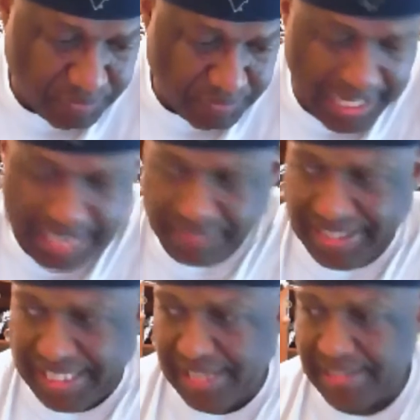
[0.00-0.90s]
kind of
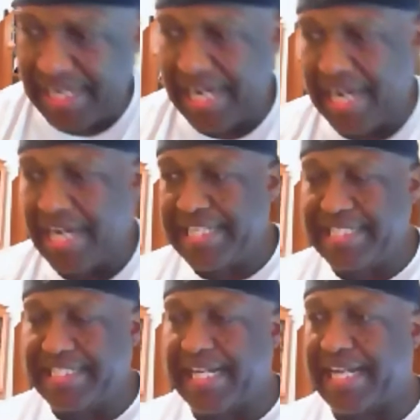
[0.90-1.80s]
like a, a honey
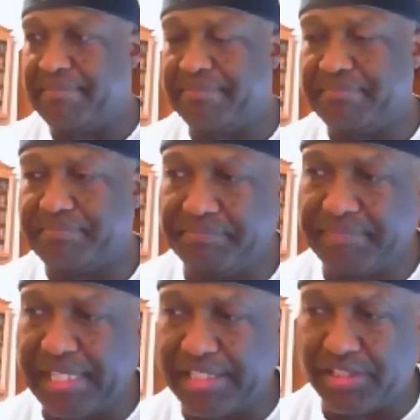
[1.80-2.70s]
type
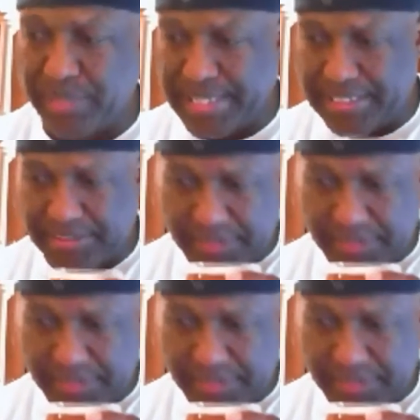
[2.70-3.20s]
uh, sweetness